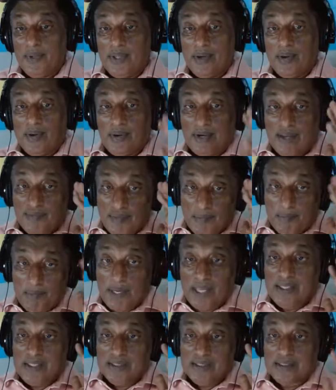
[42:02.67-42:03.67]
we all have a
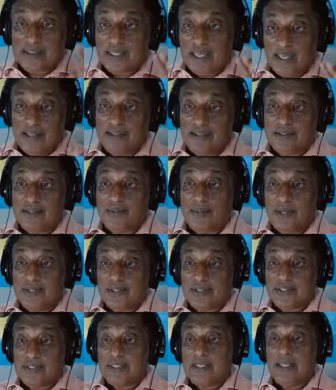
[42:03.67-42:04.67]
blind side to
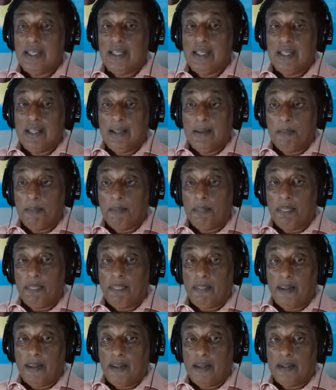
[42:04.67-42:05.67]
us,
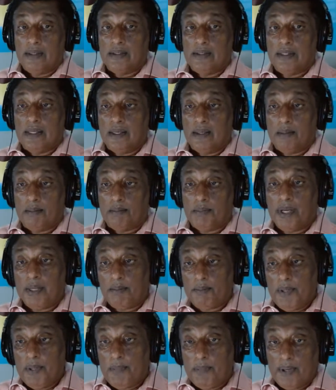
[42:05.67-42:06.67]
and
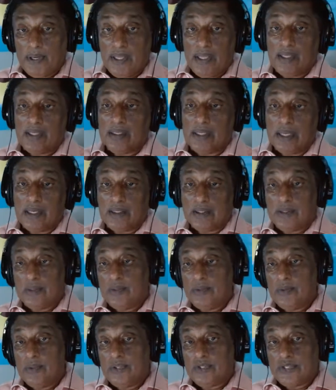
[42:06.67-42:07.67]
bring people in that
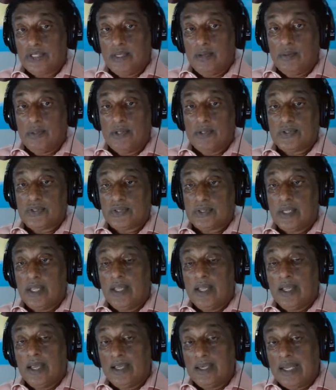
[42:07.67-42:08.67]
could do a serious
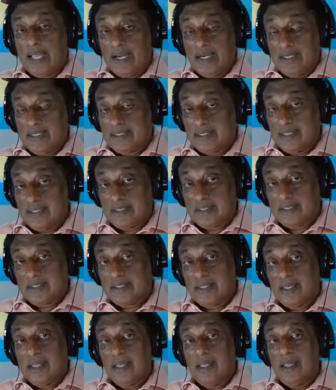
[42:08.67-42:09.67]

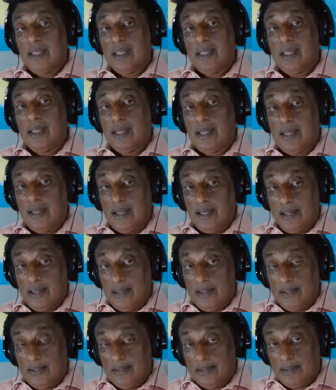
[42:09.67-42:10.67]
analysis
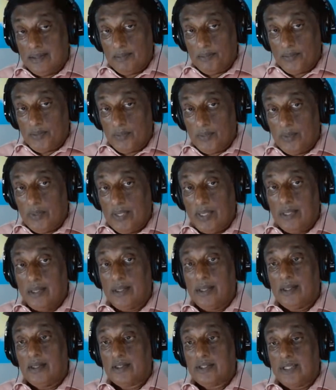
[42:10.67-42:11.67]
and do
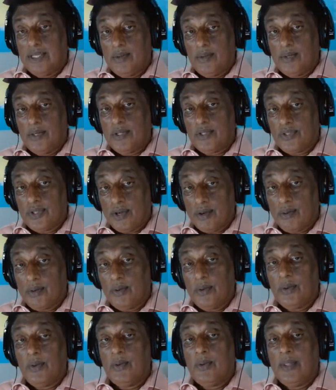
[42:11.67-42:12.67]
a serious,
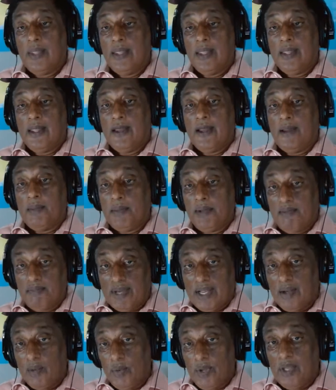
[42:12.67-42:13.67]
thorough
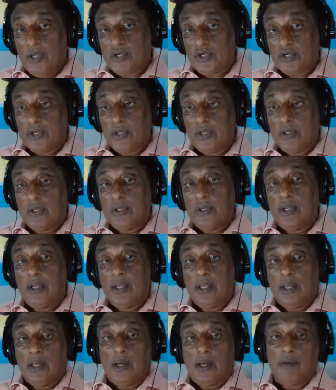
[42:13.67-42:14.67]

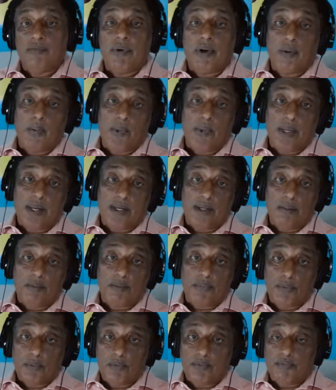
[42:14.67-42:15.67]
evaluation of how we can
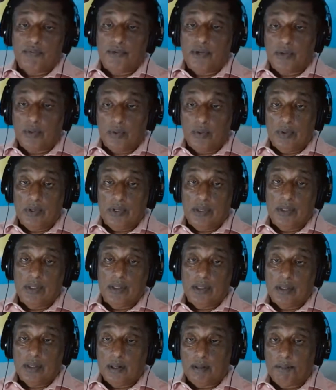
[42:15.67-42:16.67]
improve not only
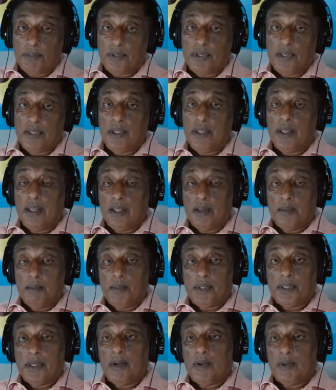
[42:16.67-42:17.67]
the company
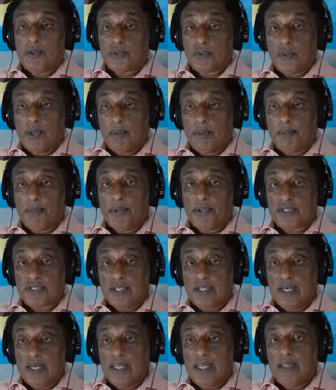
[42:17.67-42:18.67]
but also our
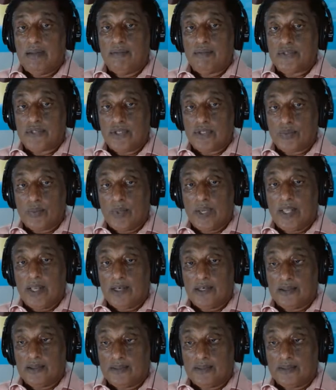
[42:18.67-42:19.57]
personal lives as well.